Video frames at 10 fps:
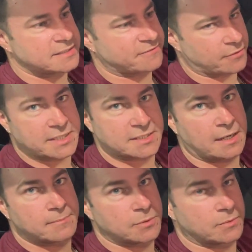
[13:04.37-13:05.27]
for
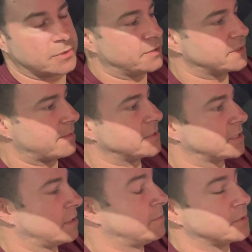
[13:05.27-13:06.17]
example, we'll use them as an
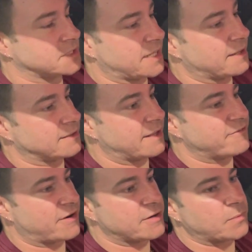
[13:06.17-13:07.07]
example because they're
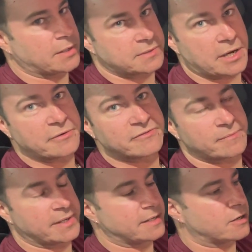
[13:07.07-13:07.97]
very well known for
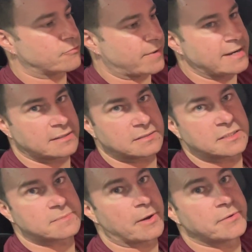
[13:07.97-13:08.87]
being horrendously
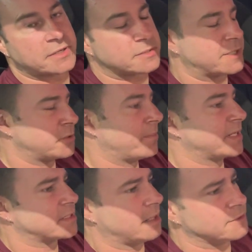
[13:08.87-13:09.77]
smoky, especially with
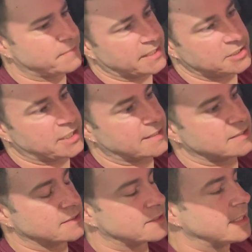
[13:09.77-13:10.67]
big turbos, big
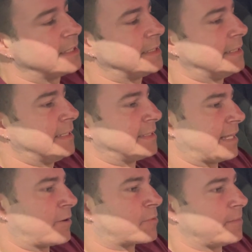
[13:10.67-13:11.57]
injectors.
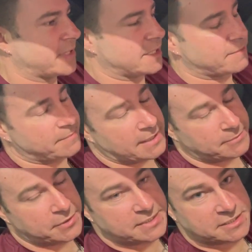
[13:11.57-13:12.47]
There are probably going to be
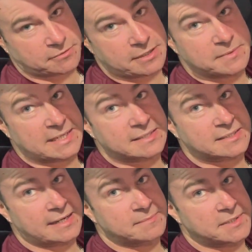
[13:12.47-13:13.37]
people who disagree with that
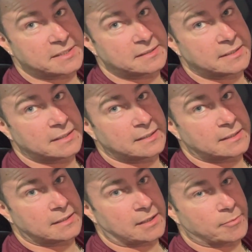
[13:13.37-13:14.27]
statement.
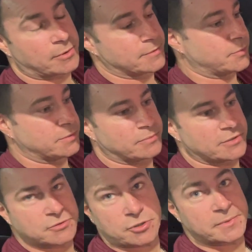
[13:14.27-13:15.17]
I probably wouldn't
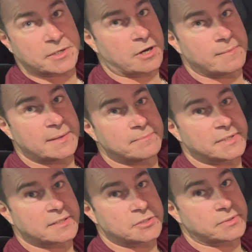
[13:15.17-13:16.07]
bother dropping a comment
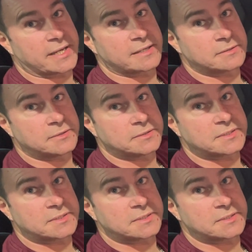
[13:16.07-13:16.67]
because you'll get ignored.